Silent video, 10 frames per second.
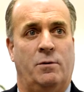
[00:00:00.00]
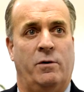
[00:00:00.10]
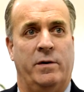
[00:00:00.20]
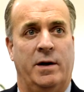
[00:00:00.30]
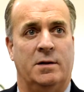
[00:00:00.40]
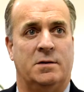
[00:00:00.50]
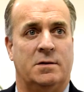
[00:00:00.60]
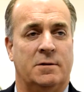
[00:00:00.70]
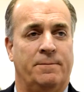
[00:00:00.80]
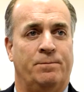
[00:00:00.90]

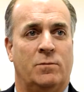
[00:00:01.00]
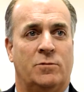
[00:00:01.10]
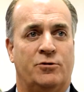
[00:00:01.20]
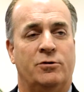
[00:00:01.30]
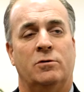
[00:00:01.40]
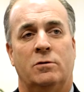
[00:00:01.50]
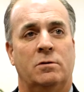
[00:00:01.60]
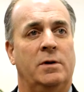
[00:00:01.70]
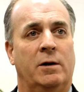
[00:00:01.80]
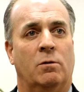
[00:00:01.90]
creates
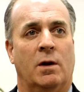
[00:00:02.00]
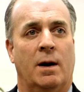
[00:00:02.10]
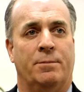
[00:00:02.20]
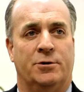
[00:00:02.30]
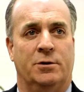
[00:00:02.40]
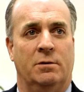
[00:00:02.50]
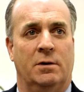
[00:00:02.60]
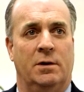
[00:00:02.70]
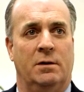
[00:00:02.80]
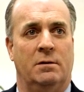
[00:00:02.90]
true equal
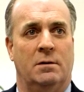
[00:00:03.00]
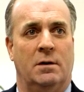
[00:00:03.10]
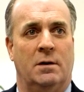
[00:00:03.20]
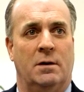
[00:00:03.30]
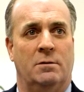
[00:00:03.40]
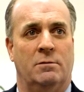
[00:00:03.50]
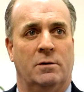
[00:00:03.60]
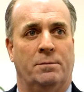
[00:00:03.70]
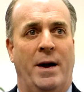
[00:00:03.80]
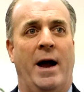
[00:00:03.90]
opportunity uh,
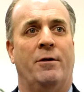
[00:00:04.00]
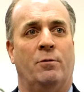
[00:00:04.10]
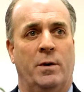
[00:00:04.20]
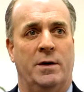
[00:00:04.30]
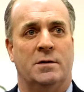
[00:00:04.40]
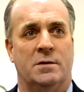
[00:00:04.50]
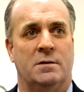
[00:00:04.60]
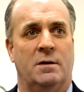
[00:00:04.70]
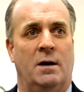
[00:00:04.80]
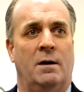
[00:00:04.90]
real
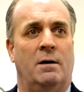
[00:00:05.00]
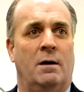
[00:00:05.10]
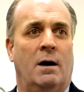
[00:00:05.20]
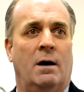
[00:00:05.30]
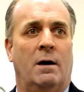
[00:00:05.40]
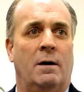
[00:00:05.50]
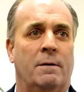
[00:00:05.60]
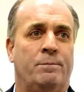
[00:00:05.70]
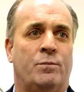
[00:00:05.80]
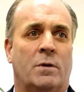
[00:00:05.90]
pathways
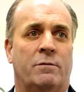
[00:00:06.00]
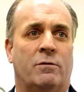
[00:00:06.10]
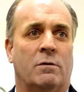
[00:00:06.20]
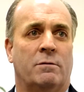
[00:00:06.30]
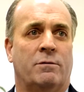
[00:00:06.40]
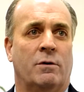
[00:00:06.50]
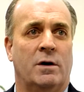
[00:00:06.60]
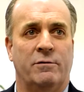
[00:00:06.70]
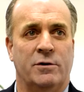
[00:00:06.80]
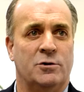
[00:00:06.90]
um, for, for
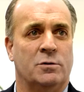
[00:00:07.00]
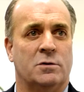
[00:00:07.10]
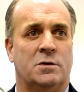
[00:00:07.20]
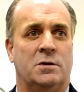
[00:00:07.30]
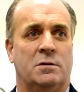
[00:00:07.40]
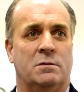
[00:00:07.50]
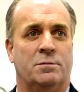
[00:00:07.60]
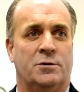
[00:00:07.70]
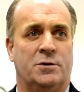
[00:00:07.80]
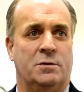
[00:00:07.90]
individuals to
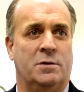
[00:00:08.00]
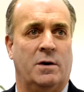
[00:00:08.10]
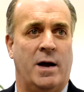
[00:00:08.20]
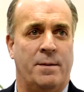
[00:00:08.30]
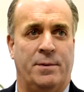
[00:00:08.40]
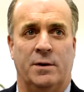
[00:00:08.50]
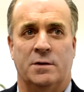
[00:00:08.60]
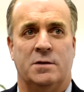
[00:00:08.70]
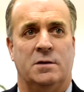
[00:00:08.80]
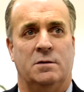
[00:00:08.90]
pursue their
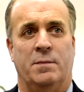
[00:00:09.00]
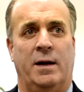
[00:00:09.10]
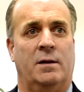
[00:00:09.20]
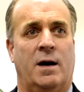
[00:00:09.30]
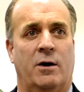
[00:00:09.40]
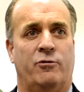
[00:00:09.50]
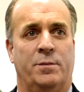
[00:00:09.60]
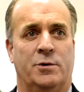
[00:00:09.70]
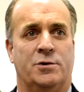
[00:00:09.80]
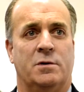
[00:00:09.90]
happiness and to make the
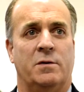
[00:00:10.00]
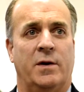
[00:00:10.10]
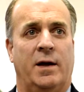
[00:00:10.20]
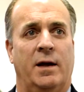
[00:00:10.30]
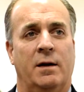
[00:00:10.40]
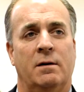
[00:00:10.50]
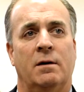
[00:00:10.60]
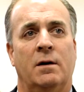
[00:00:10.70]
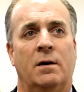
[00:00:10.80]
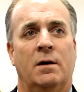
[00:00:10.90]
contribution that they can
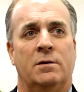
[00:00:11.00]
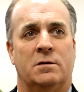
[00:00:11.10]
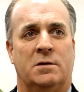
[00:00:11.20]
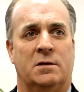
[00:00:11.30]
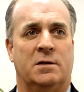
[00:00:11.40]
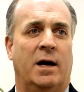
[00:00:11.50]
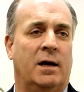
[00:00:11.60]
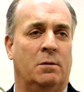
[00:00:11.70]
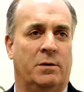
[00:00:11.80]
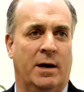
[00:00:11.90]
to
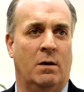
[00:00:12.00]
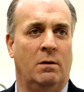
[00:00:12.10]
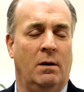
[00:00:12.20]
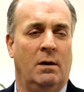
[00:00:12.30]
society without